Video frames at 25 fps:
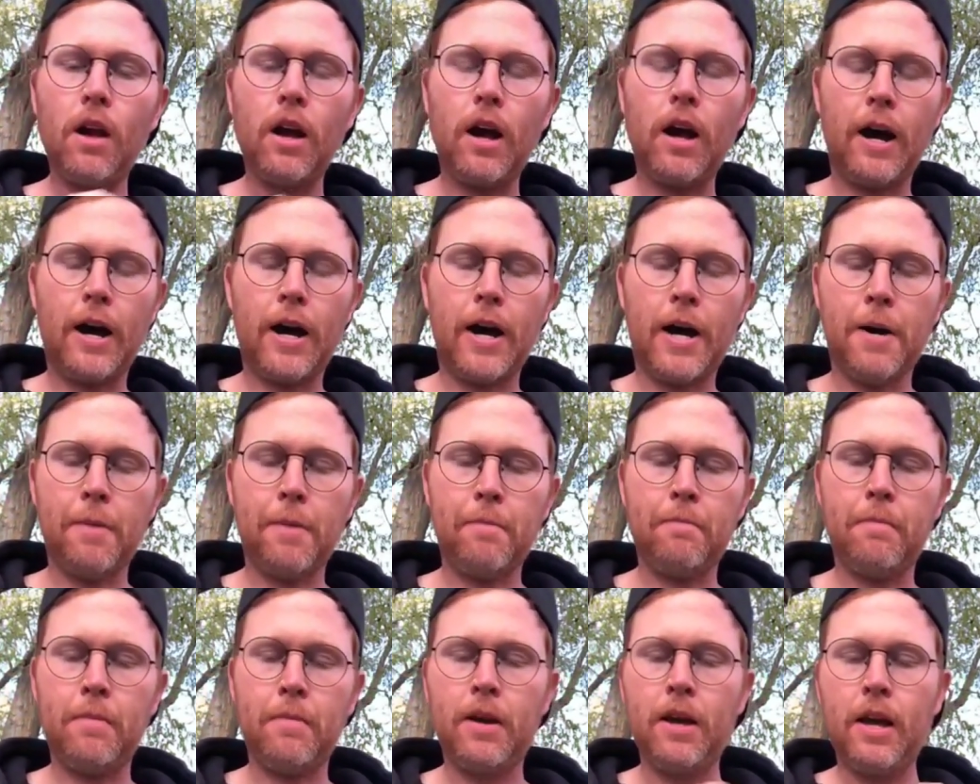
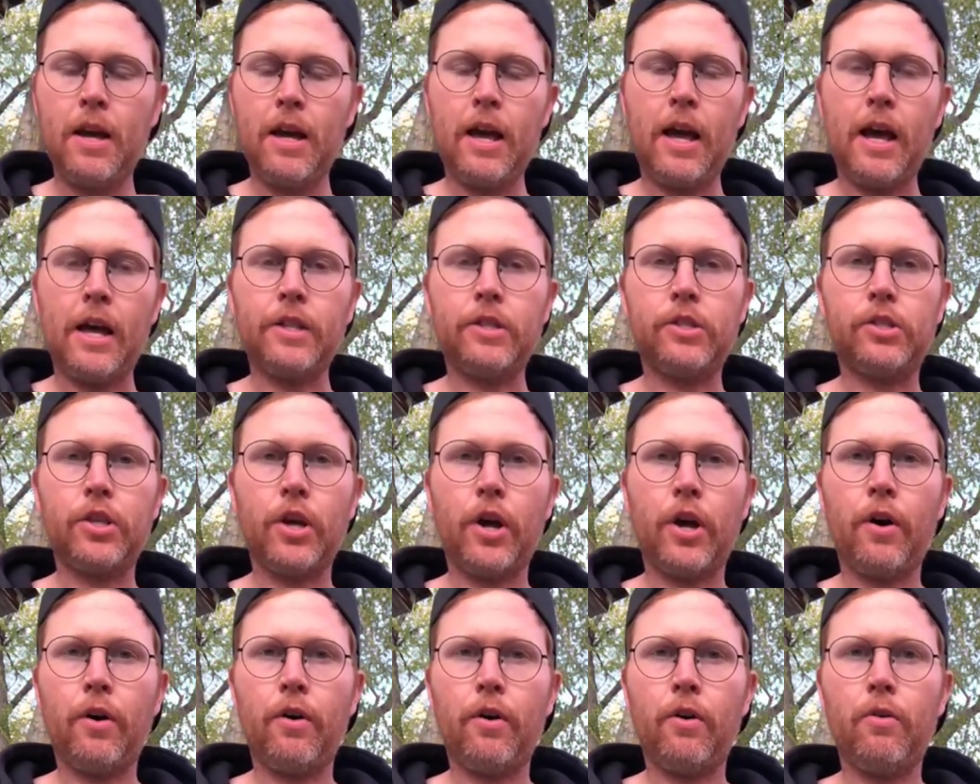And
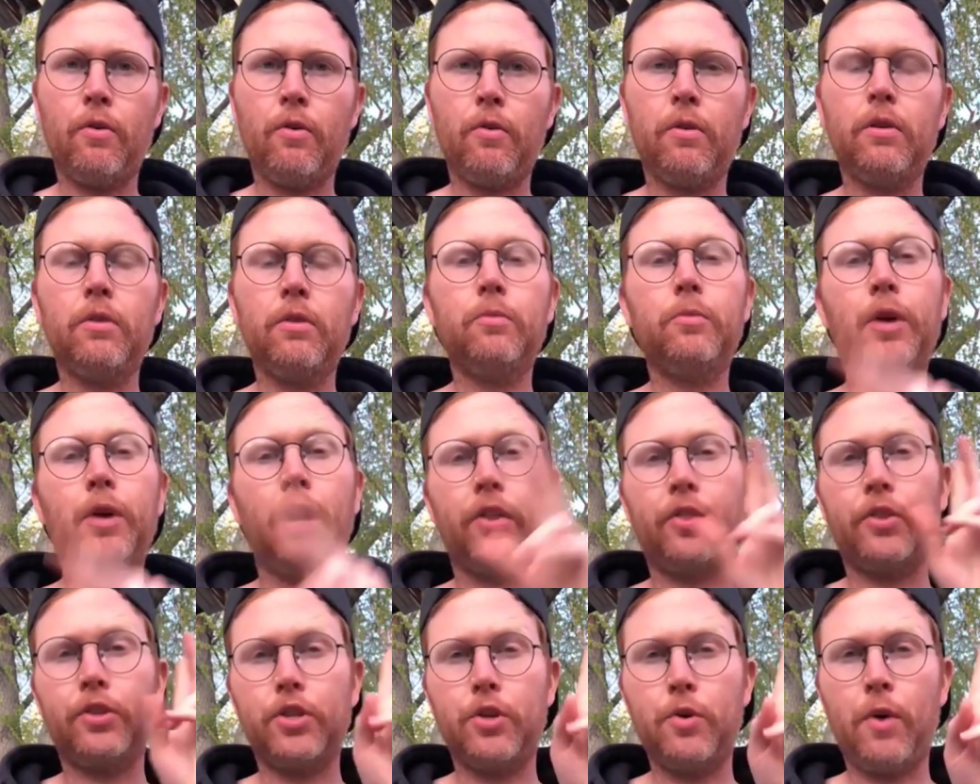so we
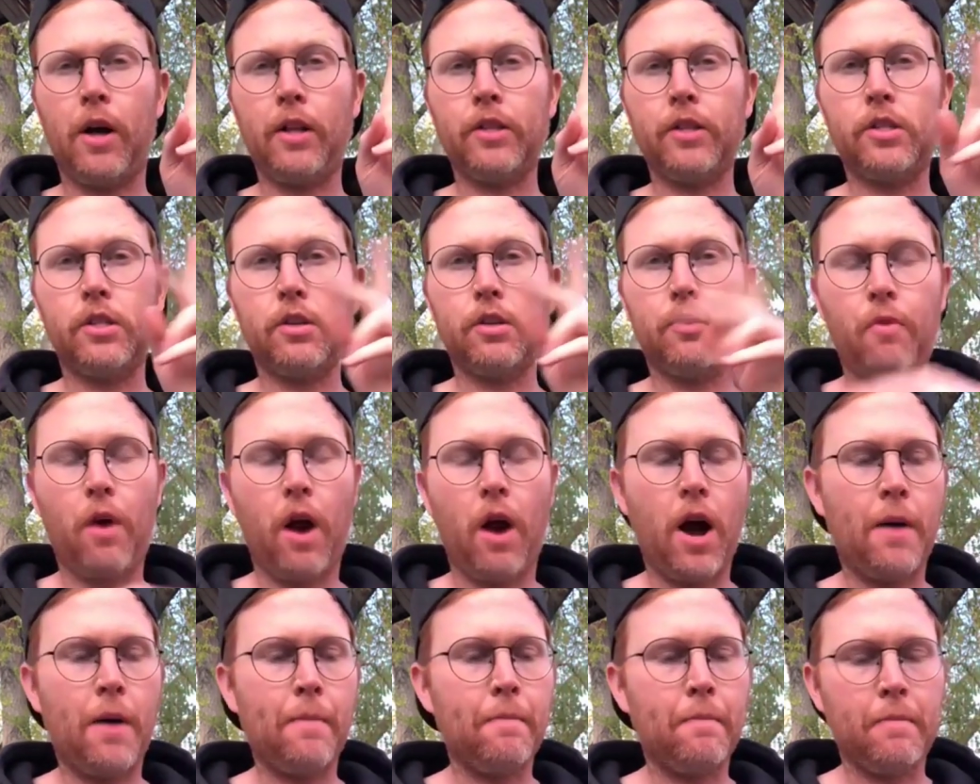got the 2 ounces of
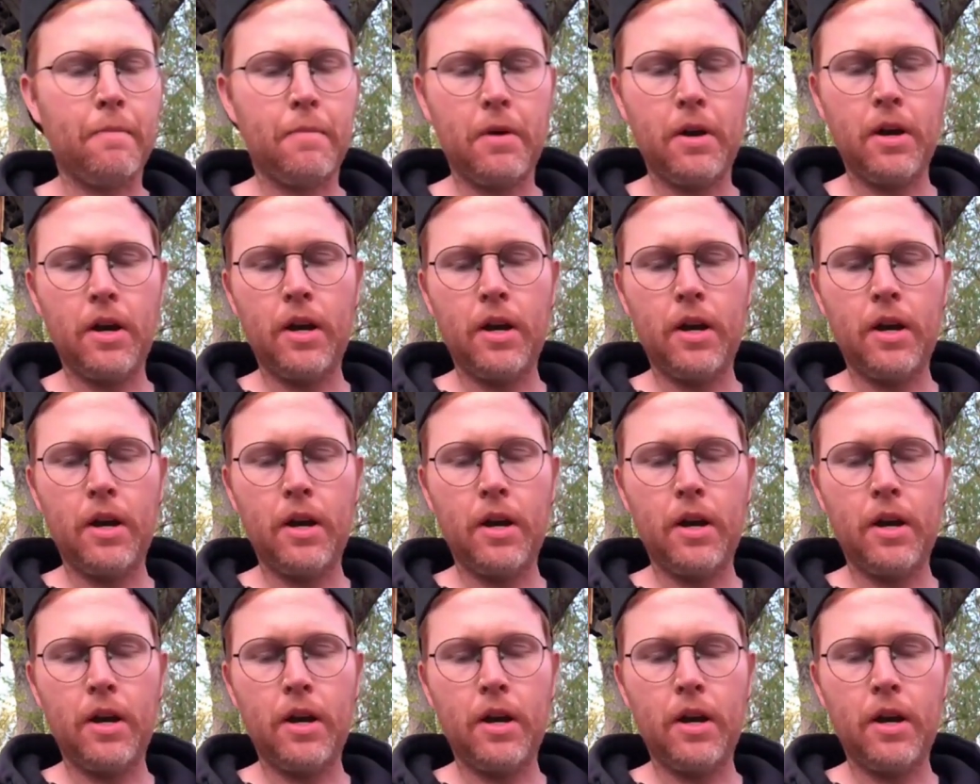rum.